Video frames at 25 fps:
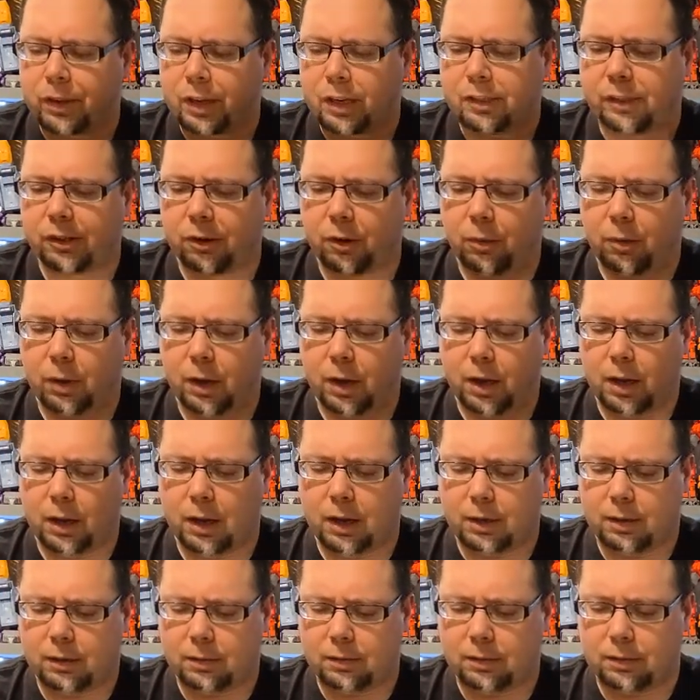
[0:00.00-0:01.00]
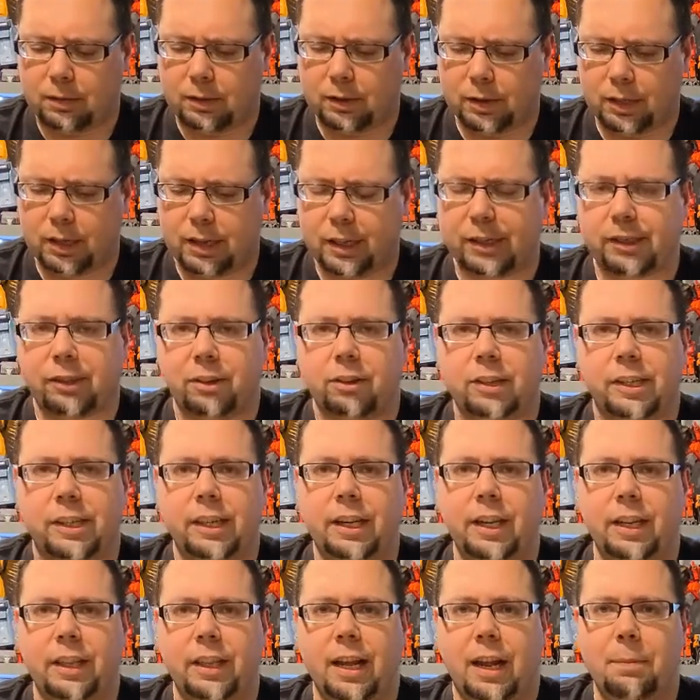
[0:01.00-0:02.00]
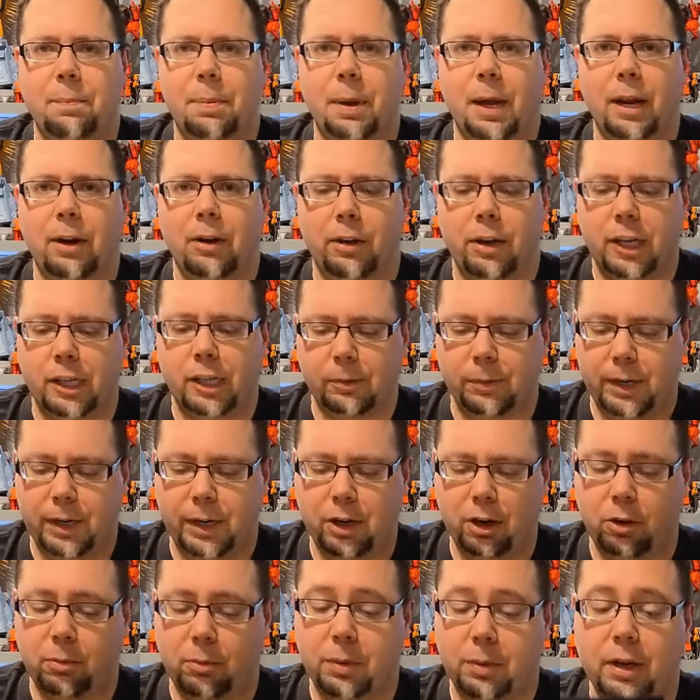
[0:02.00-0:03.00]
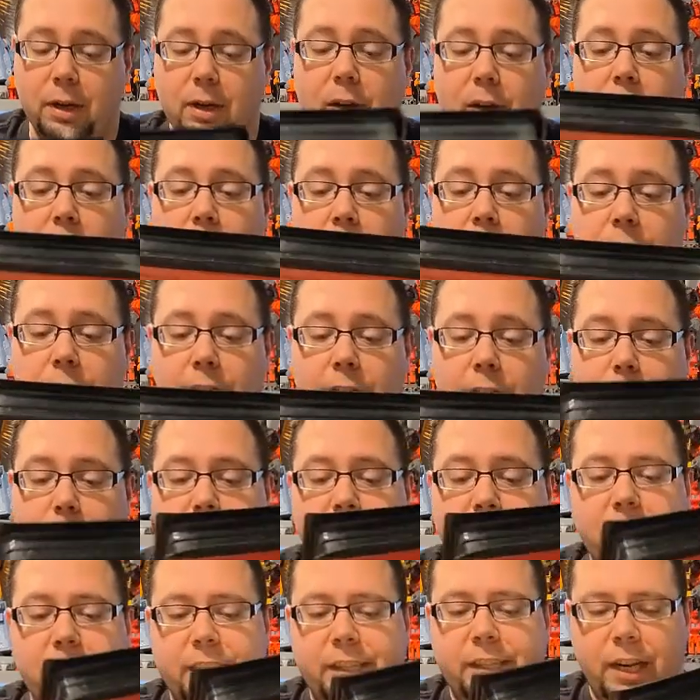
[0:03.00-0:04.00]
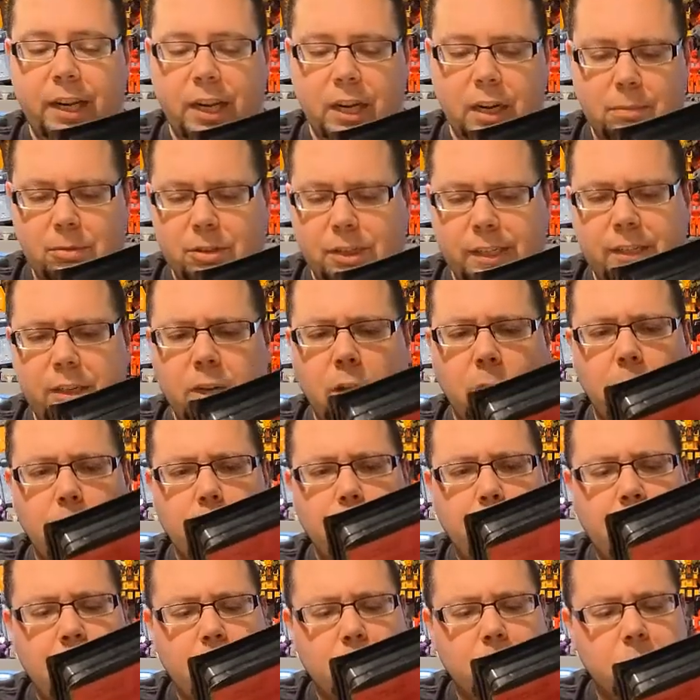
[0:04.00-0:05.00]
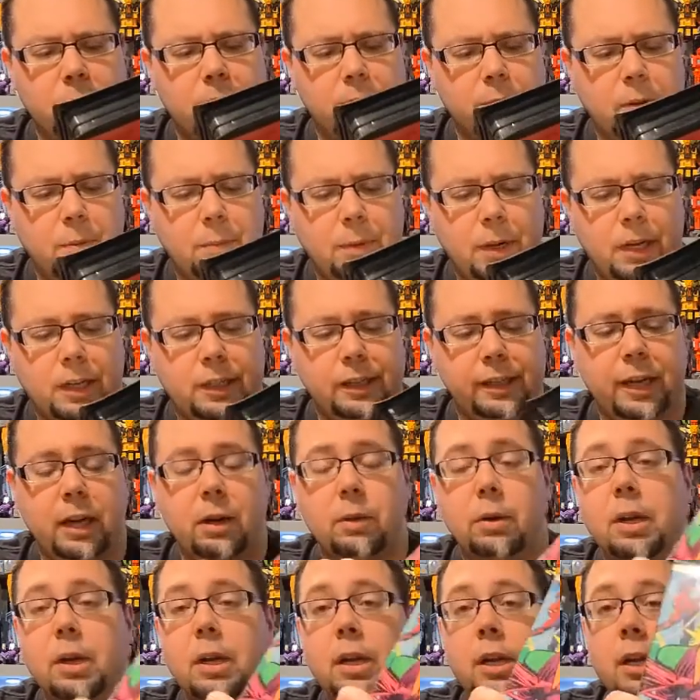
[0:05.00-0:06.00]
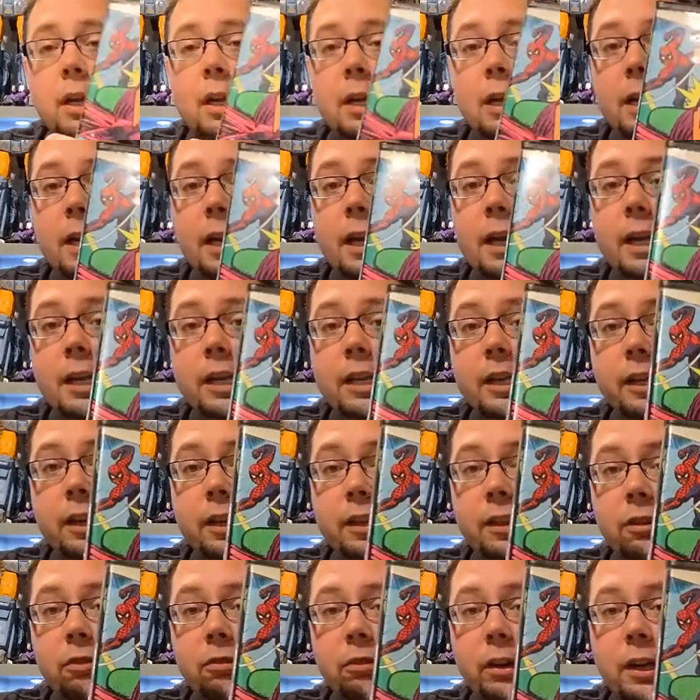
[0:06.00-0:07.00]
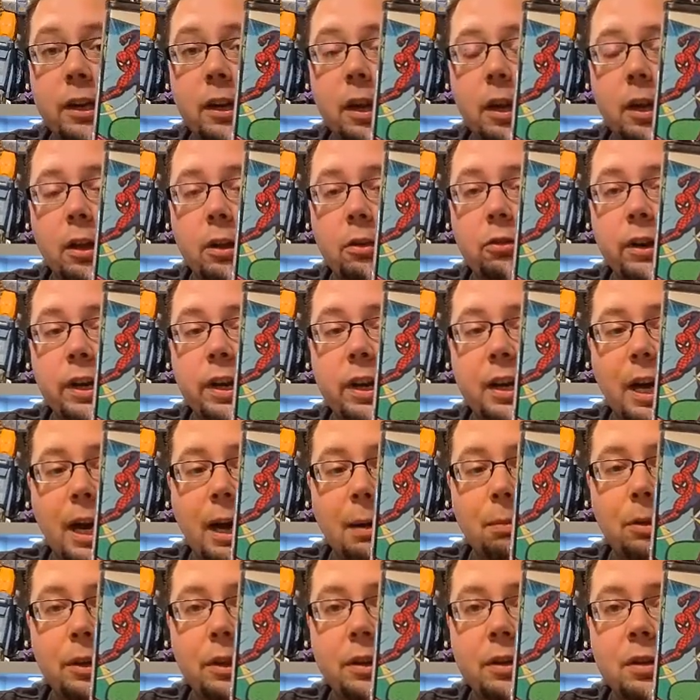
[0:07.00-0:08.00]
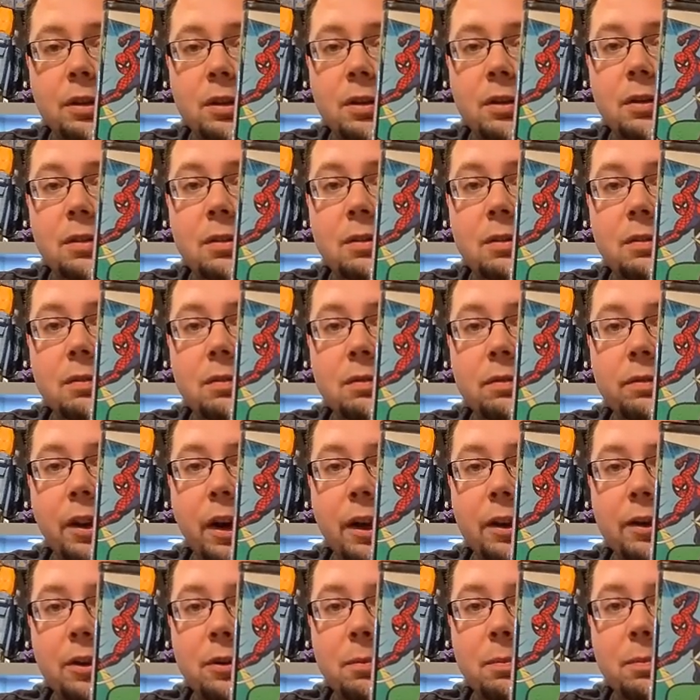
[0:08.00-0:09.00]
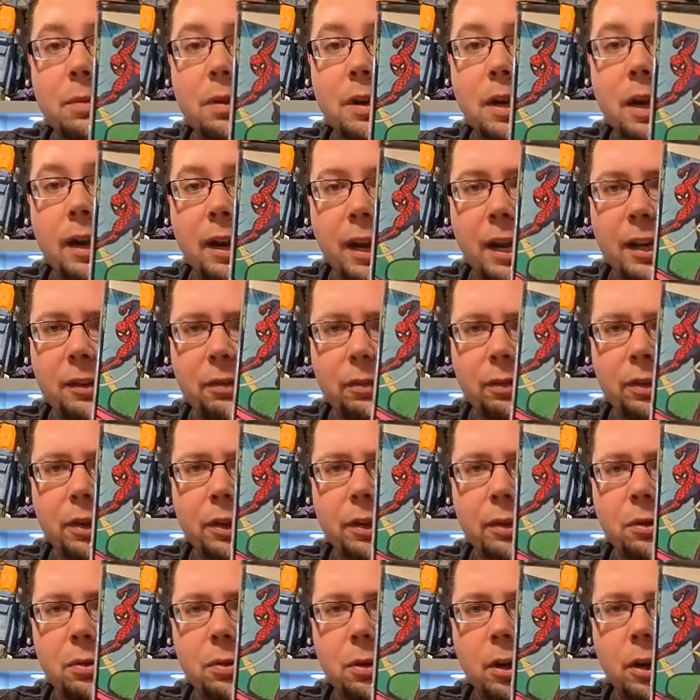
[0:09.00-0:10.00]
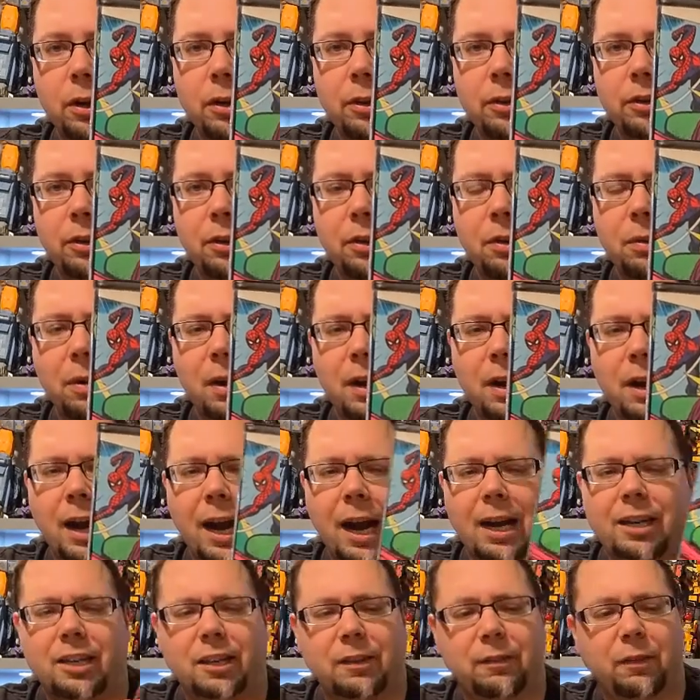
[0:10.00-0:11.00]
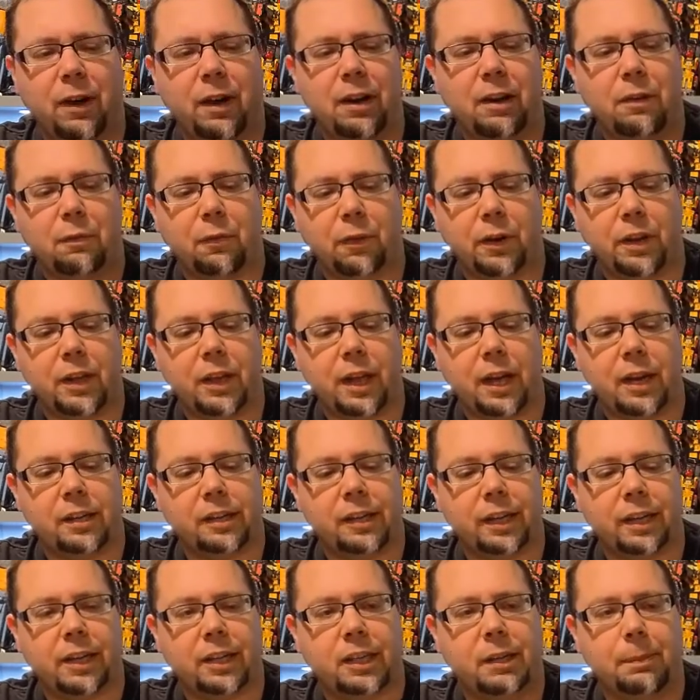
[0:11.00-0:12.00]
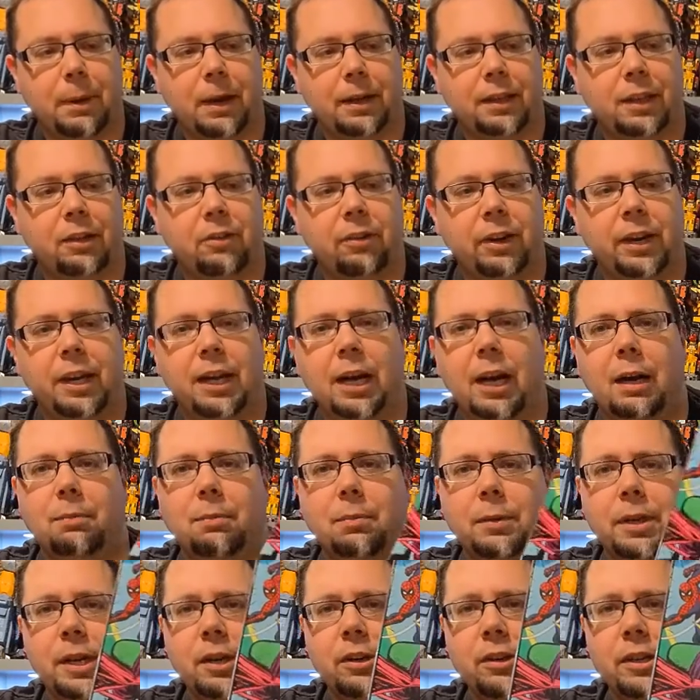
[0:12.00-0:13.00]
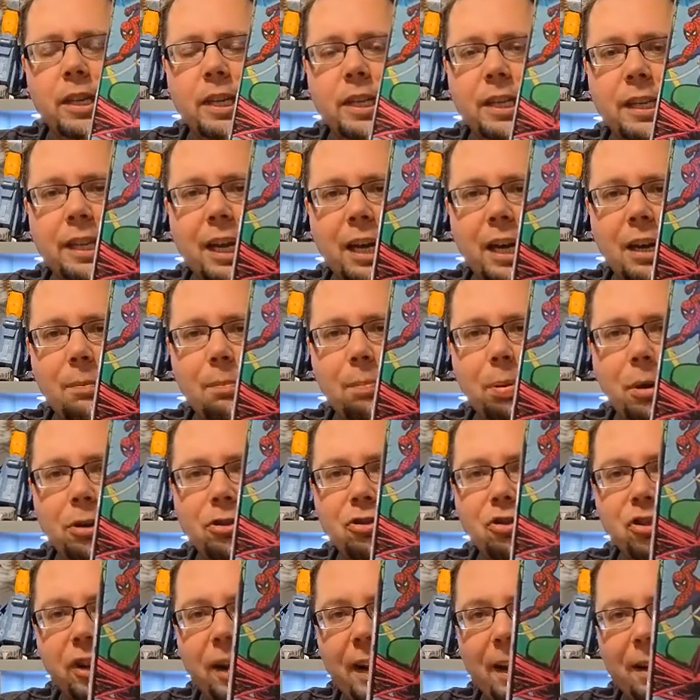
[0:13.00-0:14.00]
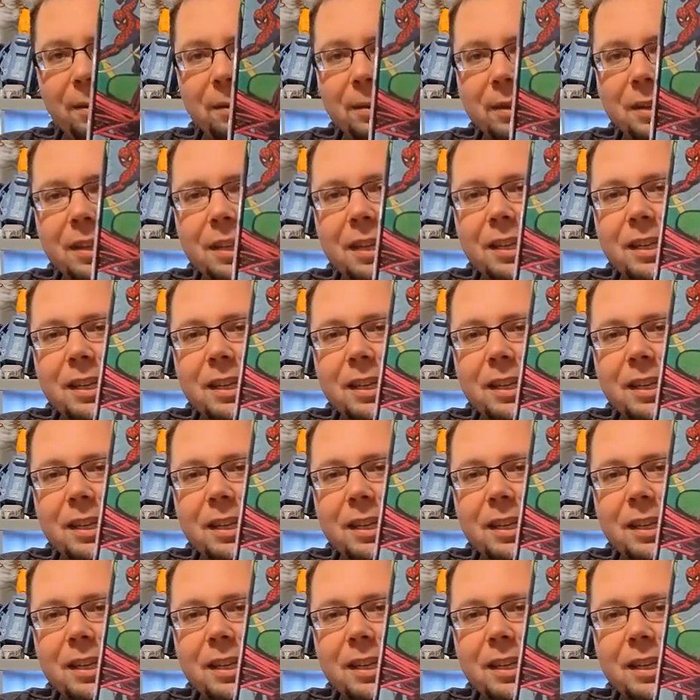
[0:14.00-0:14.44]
So you're gonna start seeing that pattern as we go. But volume 16, I'm just going backwards from the box now, is the Green Goblin volume, and that's really cool art too. I just find it funny that it's about the Green Goblin. Here he is getting punched out.